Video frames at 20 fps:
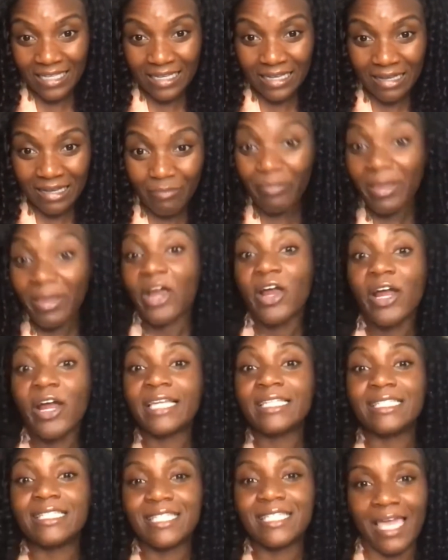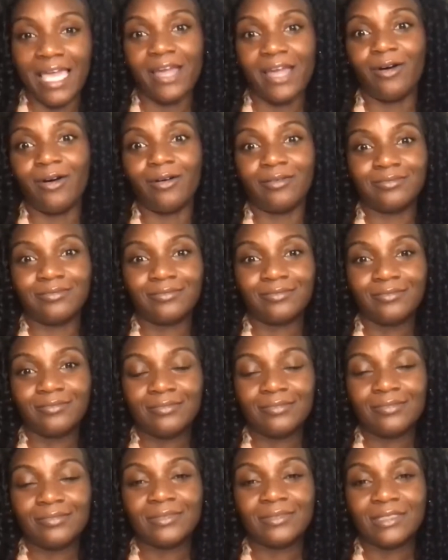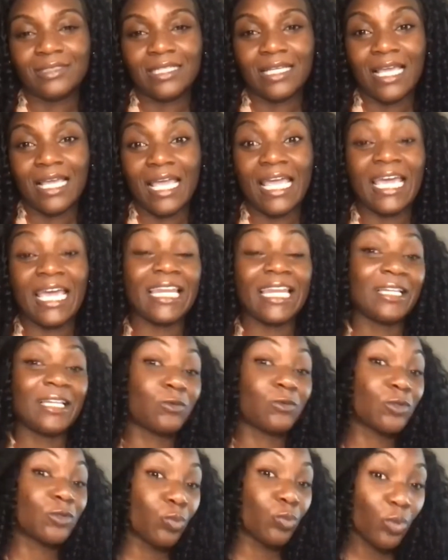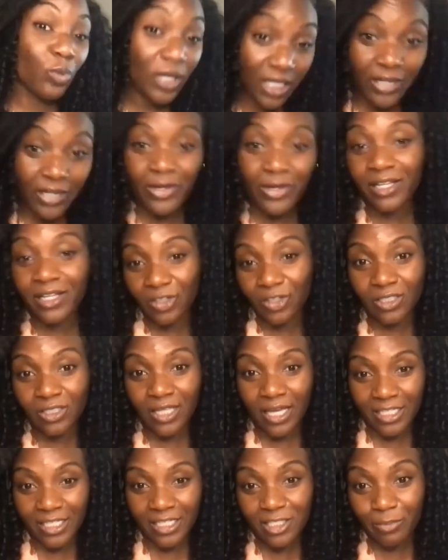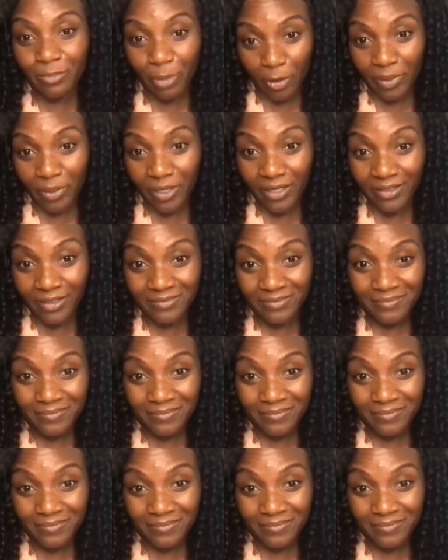American scale. And it's really going to look like suburbia.